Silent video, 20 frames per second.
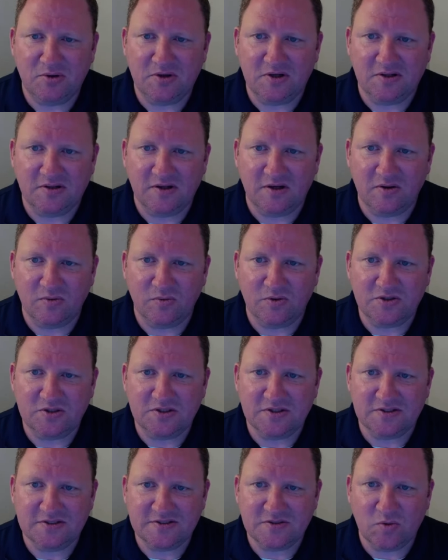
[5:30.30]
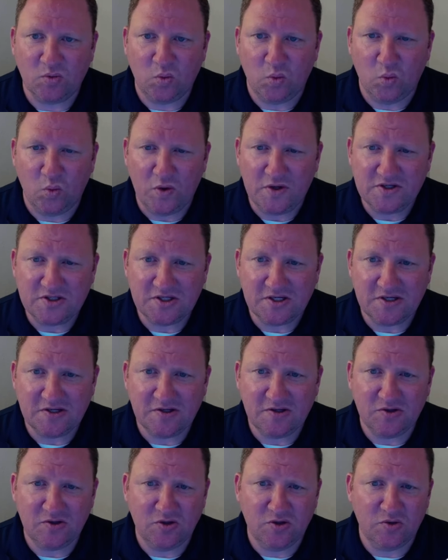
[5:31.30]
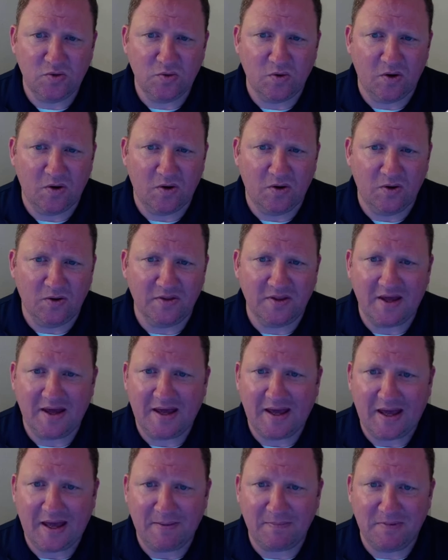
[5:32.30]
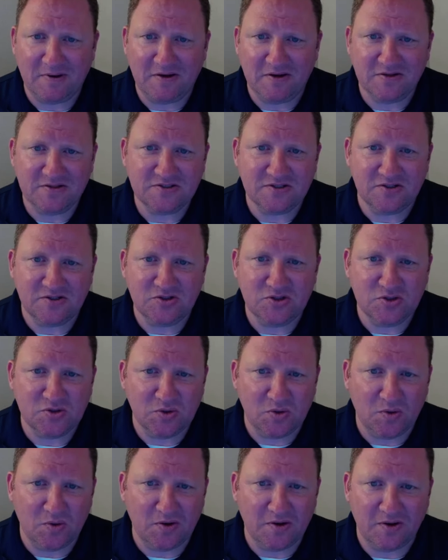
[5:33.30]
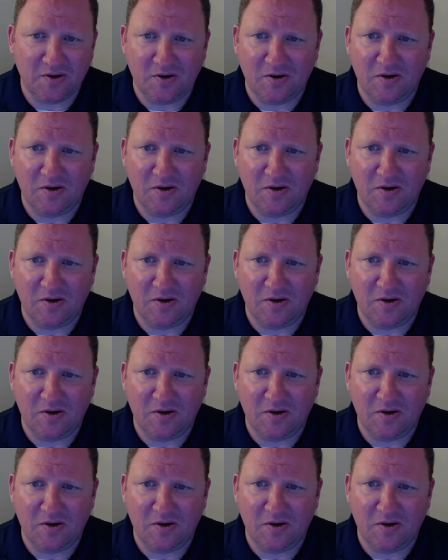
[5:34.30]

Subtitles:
put in there, which is wishing you all the happiness and joy